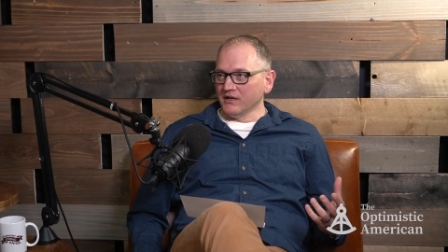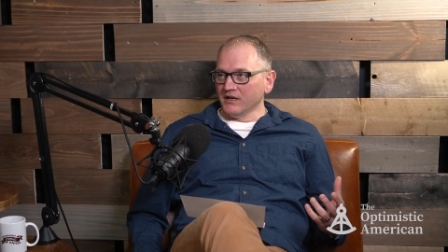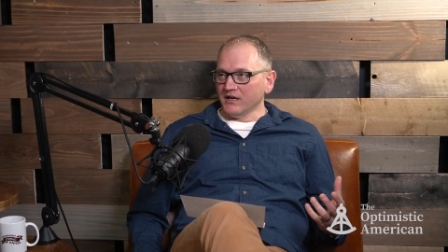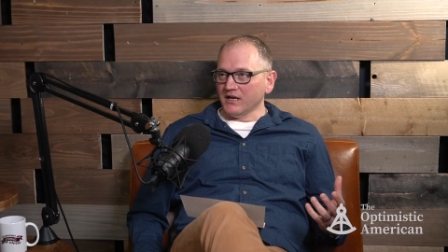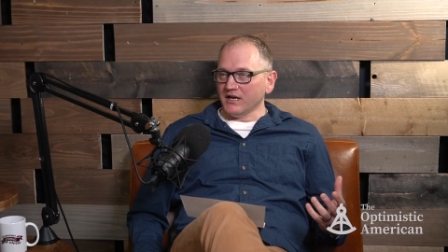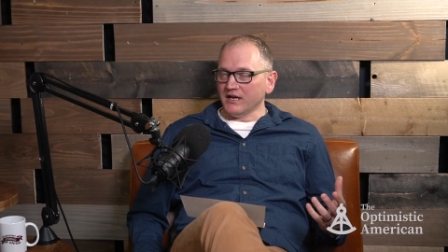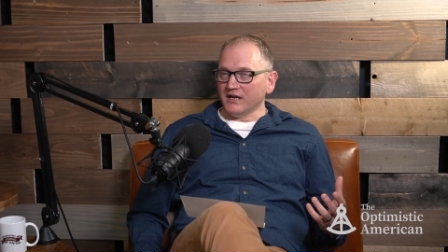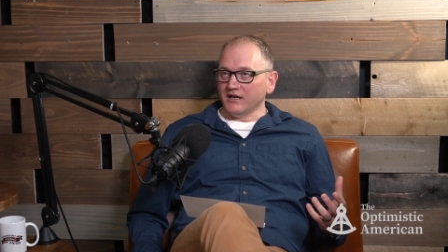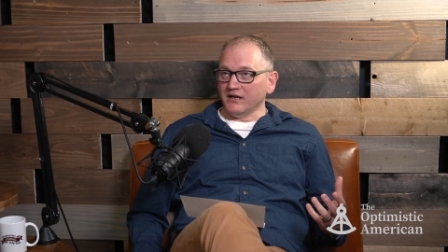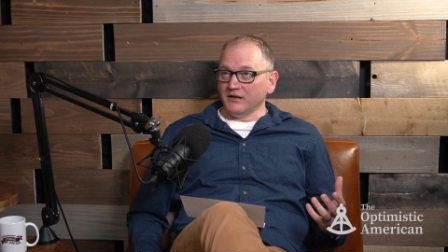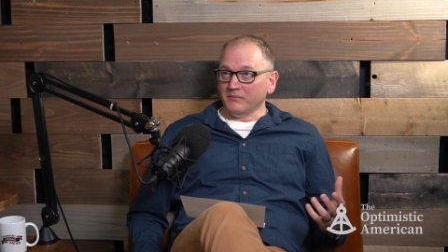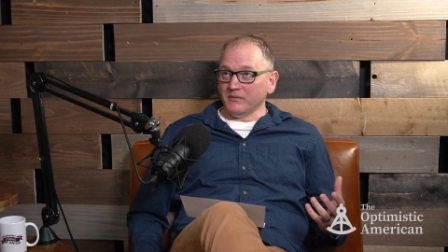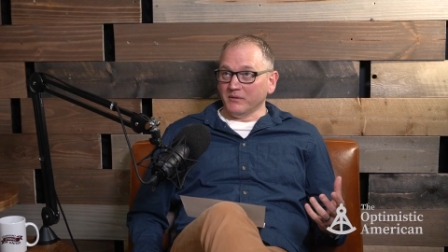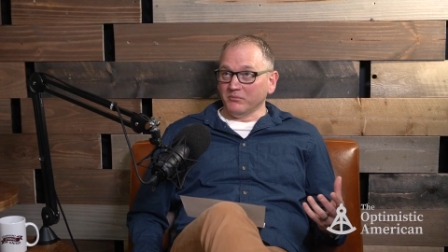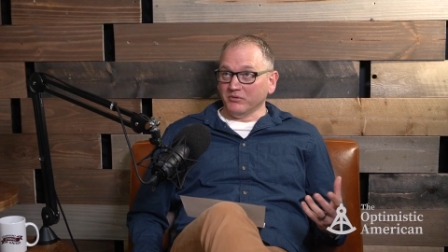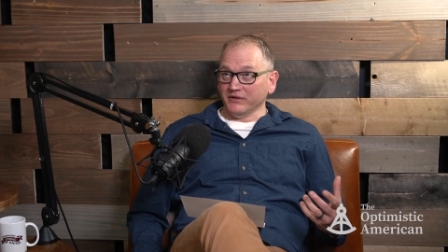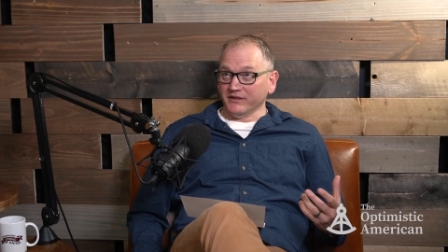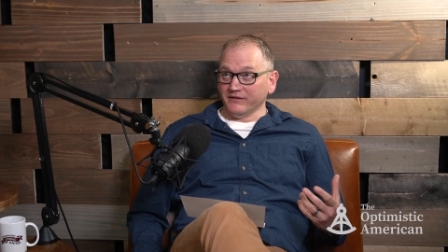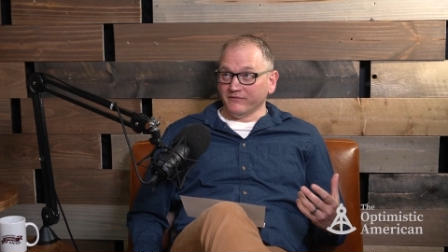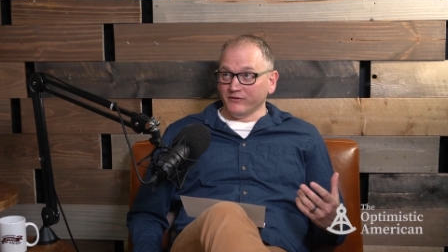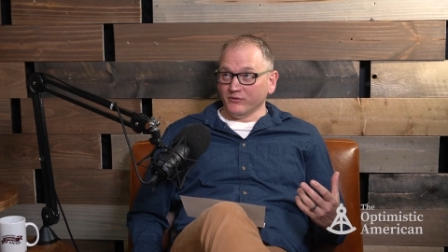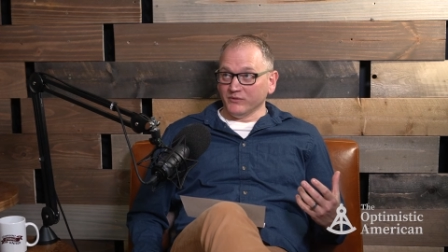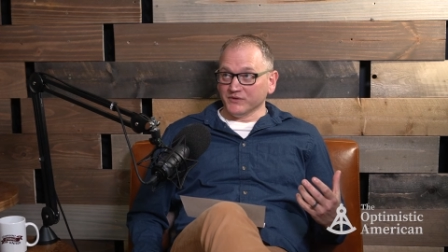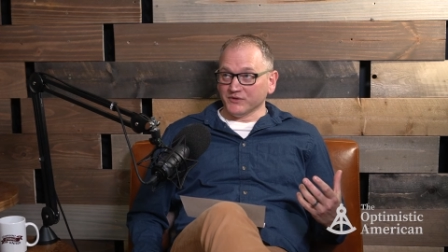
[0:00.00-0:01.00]
Um, I
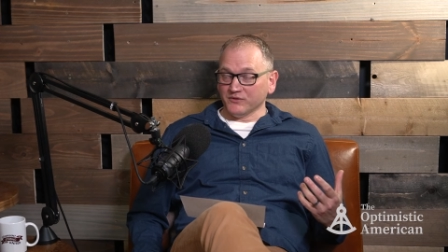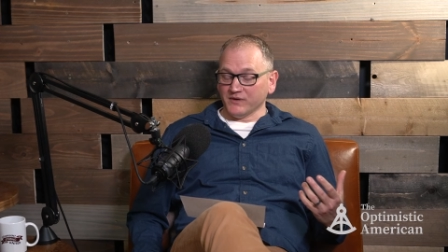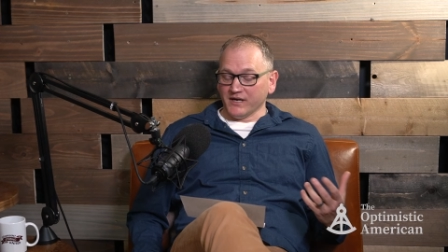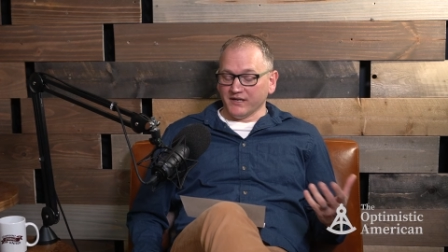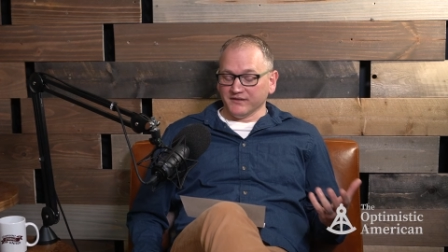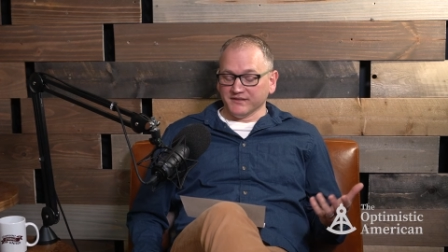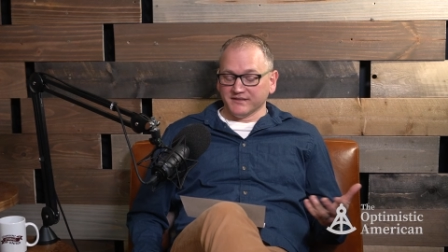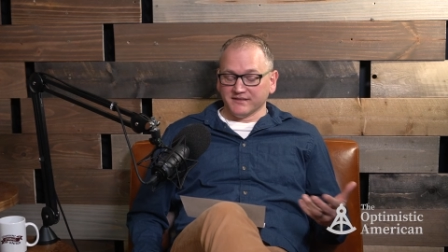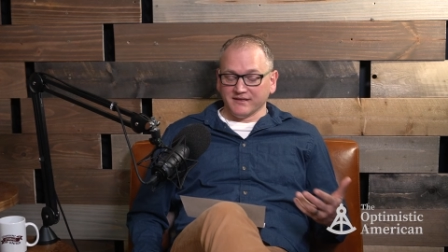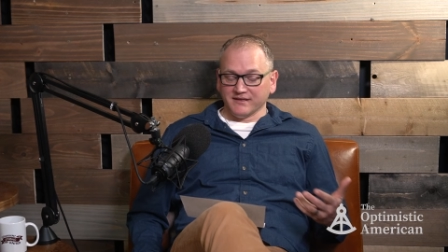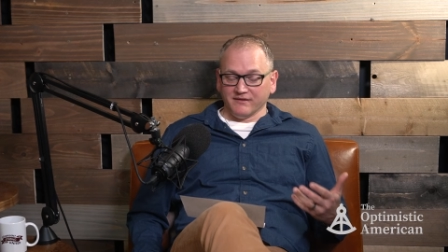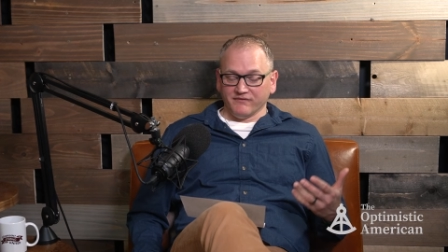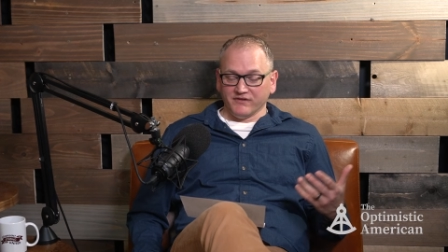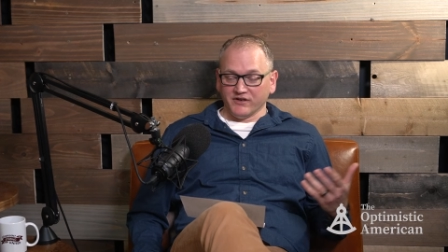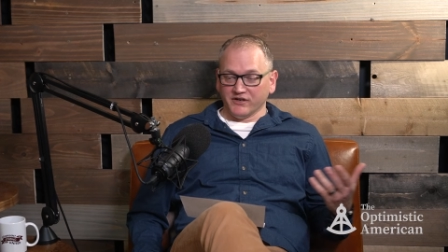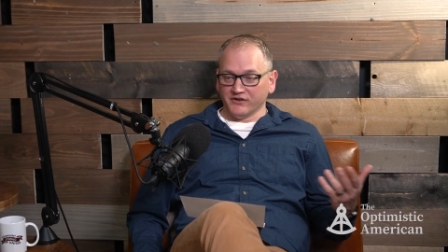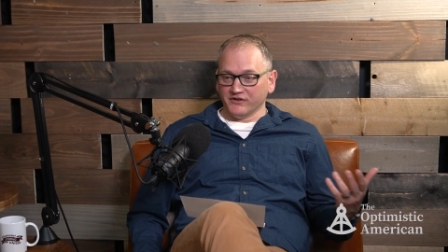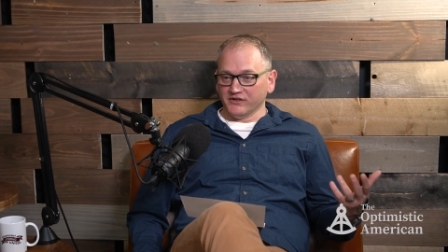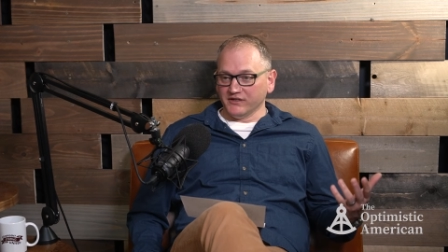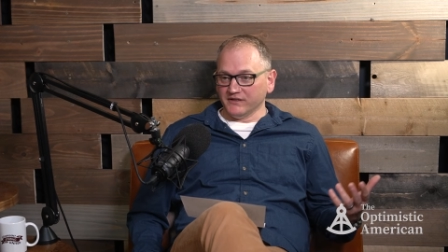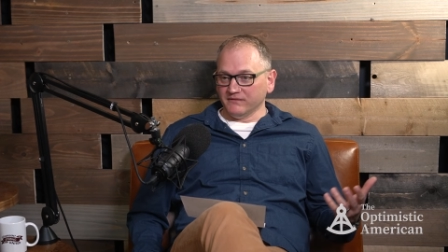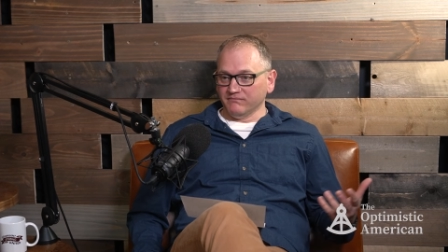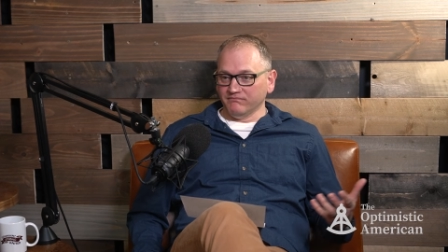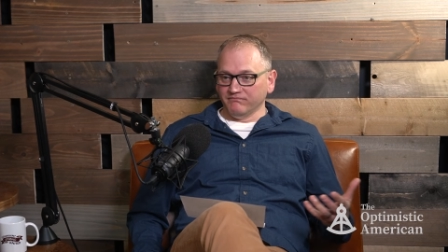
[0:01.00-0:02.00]
believe it was around
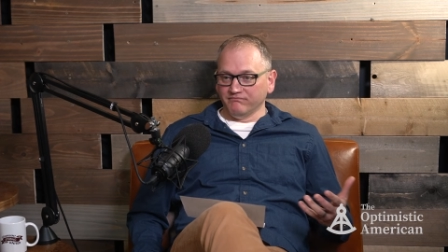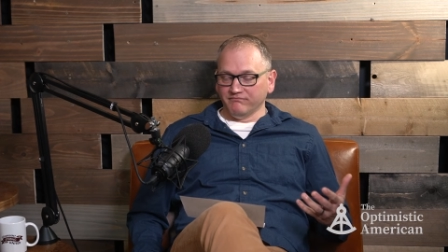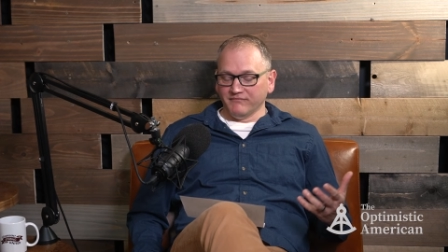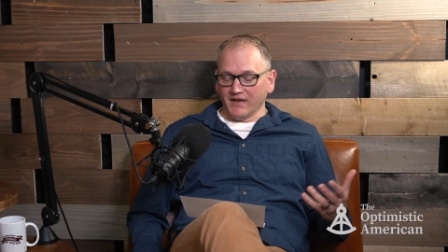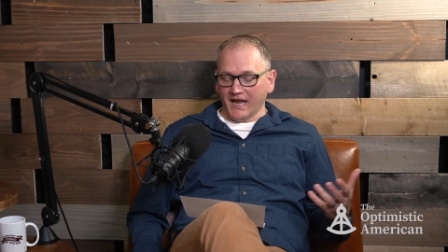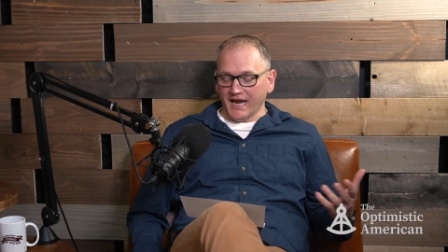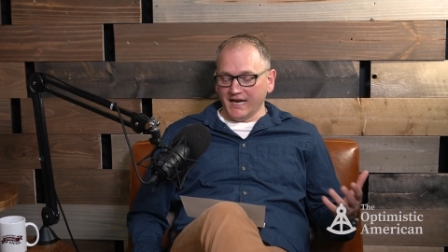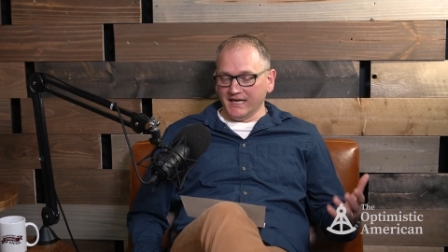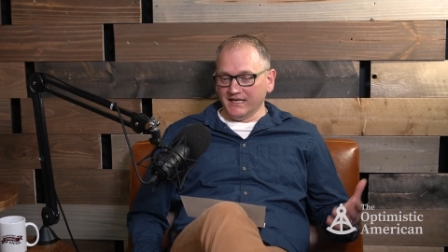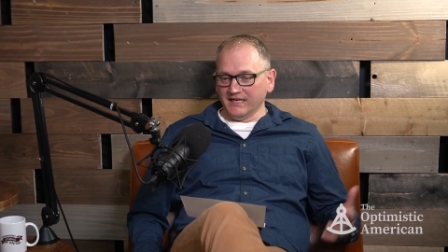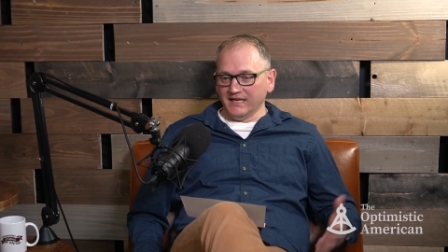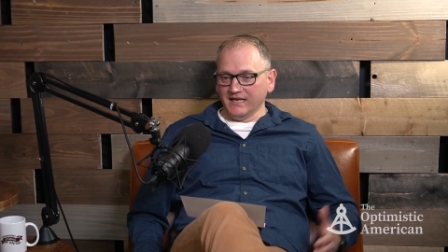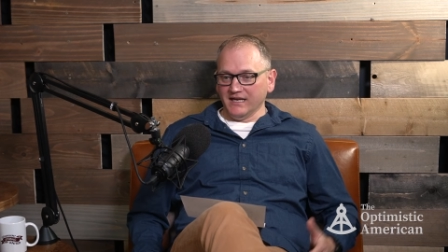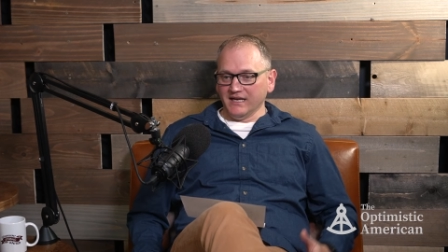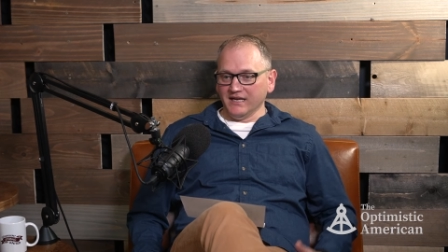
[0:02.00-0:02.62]
700 AD